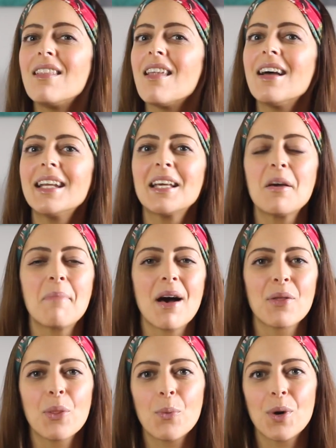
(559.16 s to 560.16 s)
learning
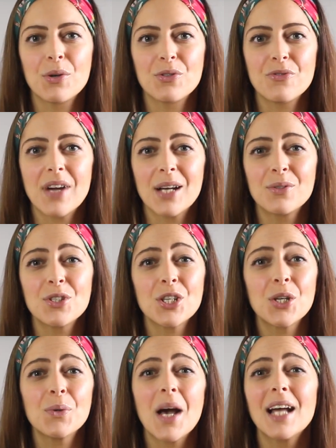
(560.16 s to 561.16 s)
about the world around
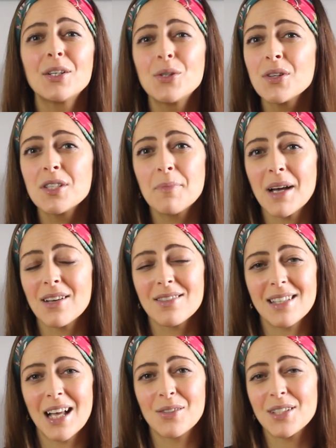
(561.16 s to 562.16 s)
you, and not about
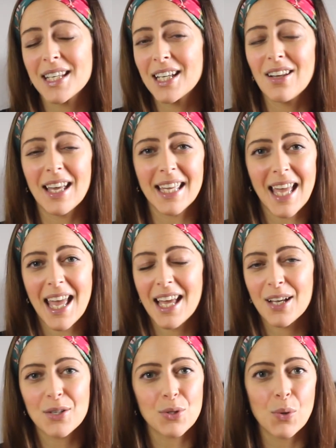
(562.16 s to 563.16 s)
sounding like
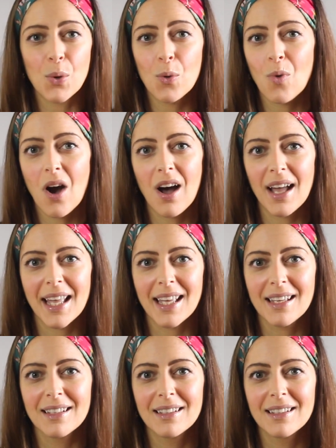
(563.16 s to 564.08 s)
X or Y